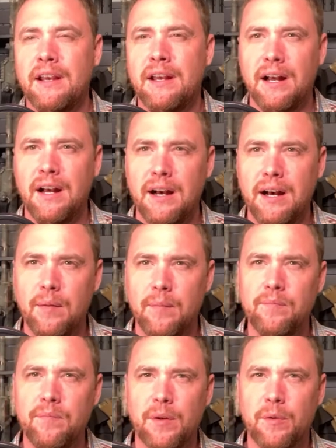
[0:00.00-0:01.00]
Uh,
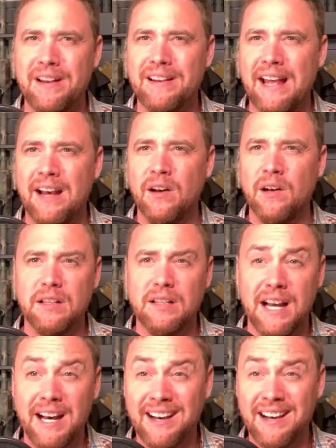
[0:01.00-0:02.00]
right now, a
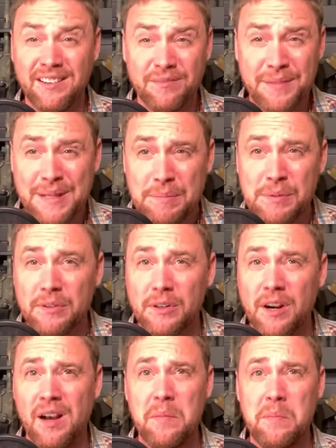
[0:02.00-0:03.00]
lot of people are
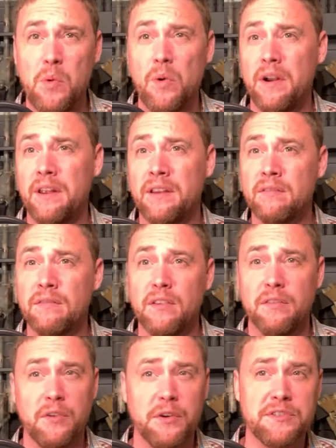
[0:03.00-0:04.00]
onboarding for the
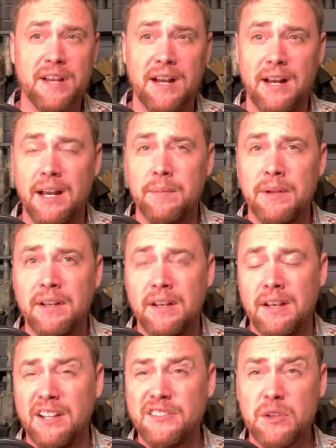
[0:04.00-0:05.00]
first time,
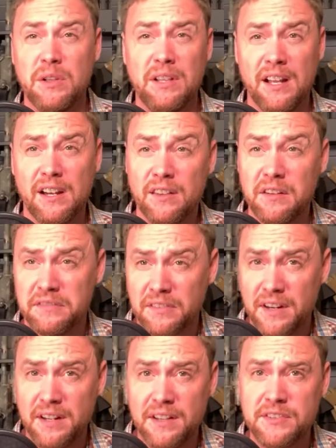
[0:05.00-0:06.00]
and so a lot of their
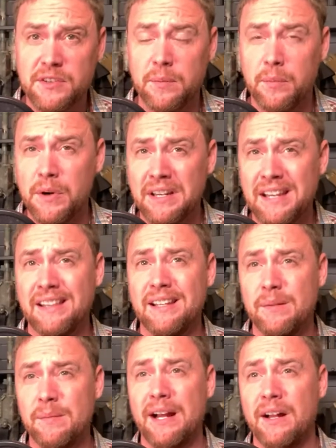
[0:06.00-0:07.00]
friends are bringing
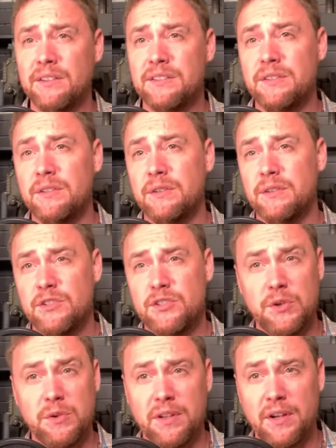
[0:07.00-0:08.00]
them out to
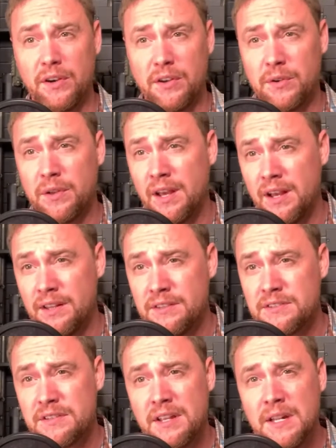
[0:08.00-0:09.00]
shoot their new
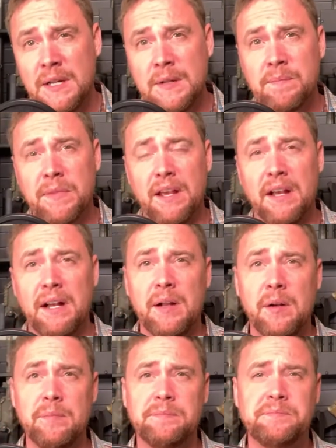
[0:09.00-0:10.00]
guns,
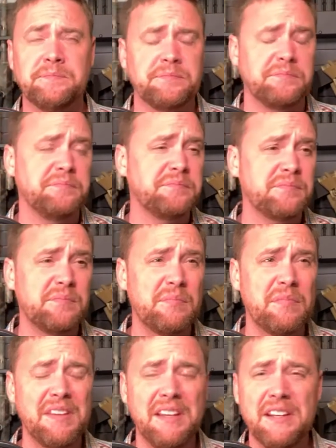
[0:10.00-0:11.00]
um,
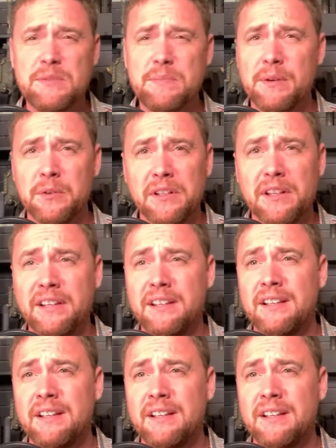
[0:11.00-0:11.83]
and it's been really,